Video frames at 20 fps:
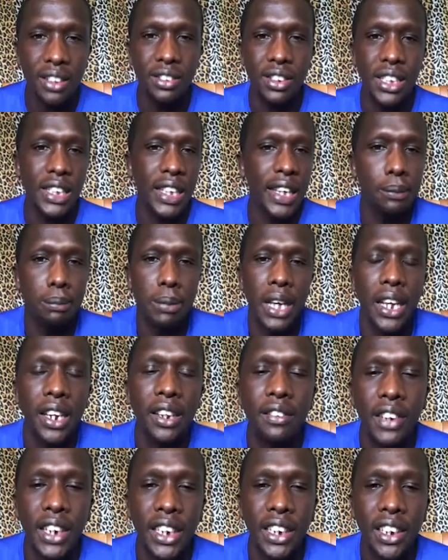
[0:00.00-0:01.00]
It can be
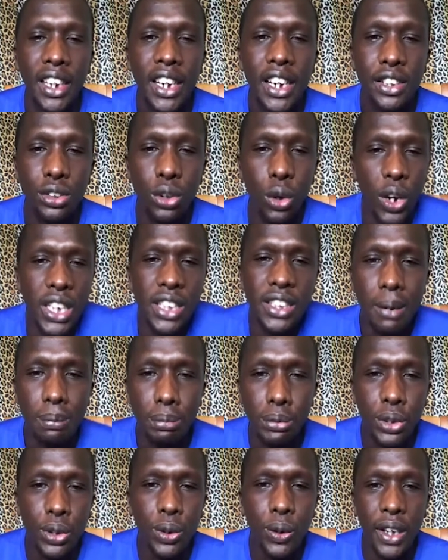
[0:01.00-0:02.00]
anywhere. So it's up
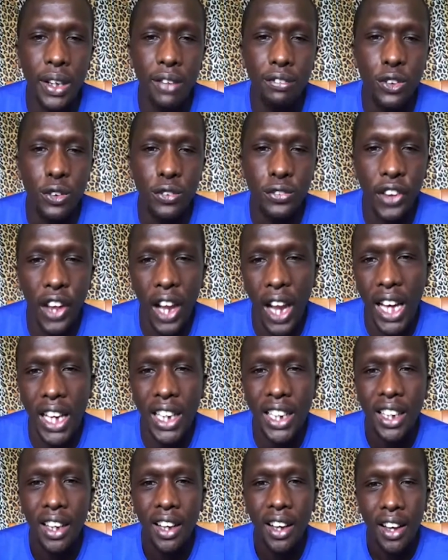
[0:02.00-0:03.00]
to you. If you feel
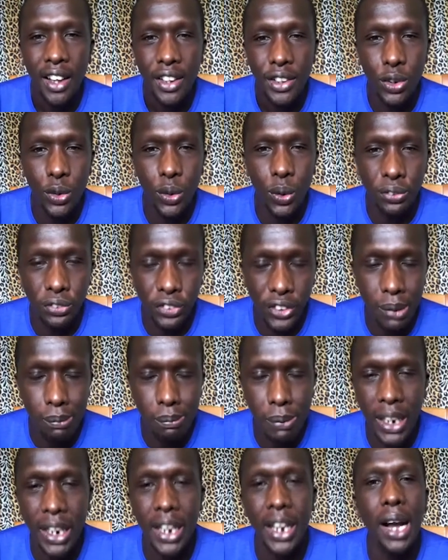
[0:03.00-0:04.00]
like you will feel
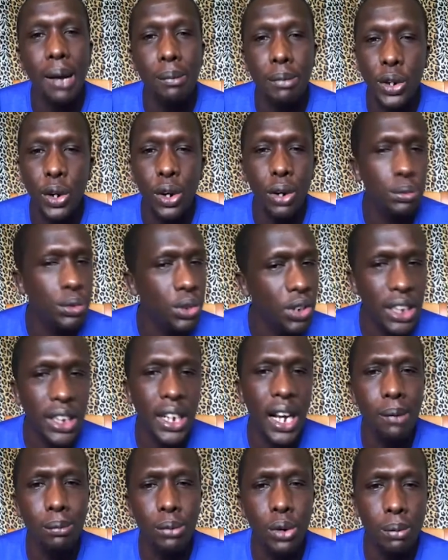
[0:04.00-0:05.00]
better coming home, you can
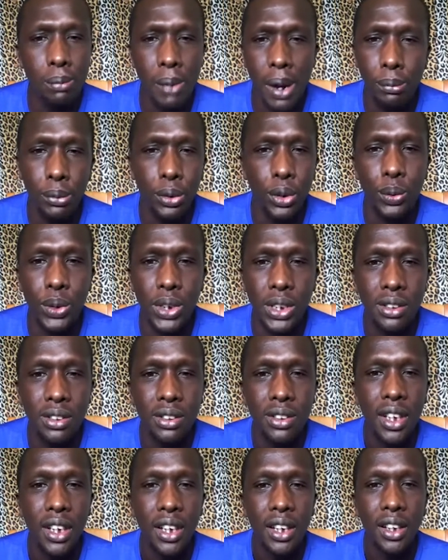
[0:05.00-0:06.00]
come home. I'm always
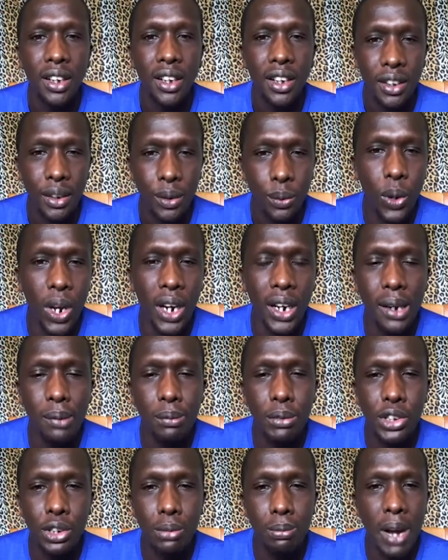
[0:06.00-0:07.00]

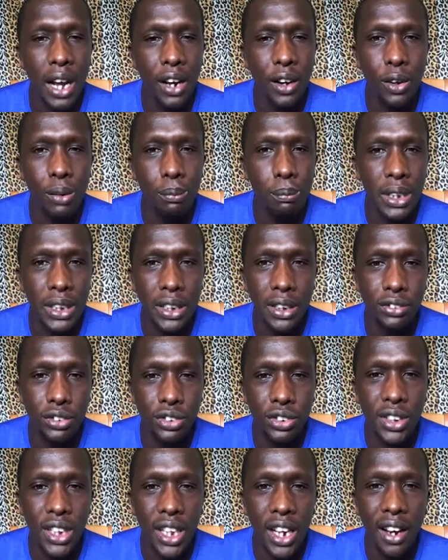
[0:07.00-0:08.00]
welcoming you back home. But if you
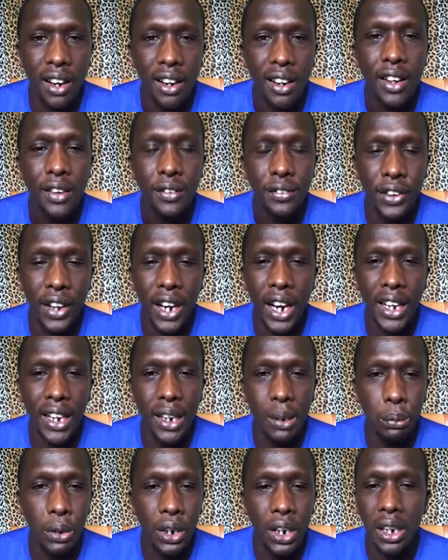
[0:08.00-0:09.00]
still feel like
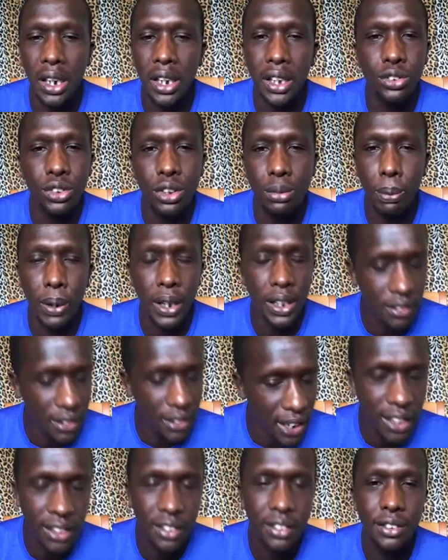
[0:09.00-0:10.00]
America is your place,
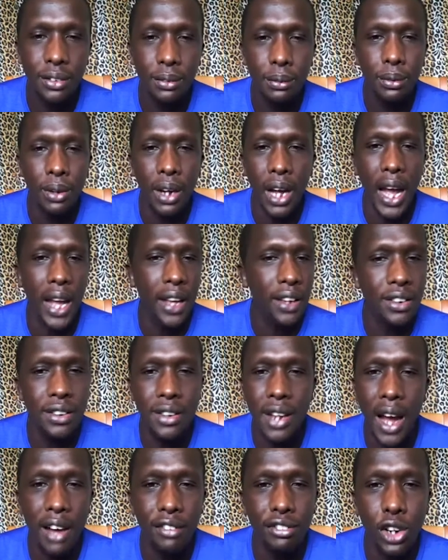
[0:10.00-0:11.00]
then I
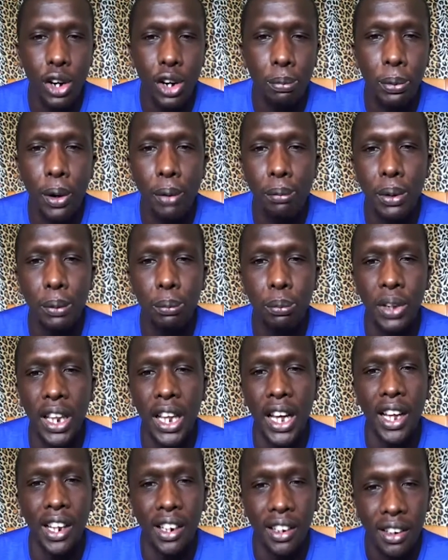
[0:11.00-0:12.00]
have no problem with
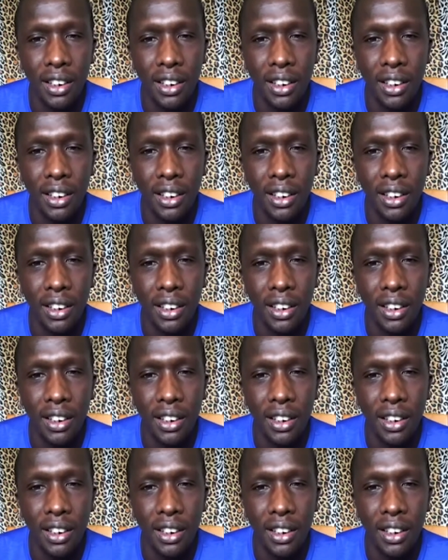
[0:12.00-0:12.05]
that.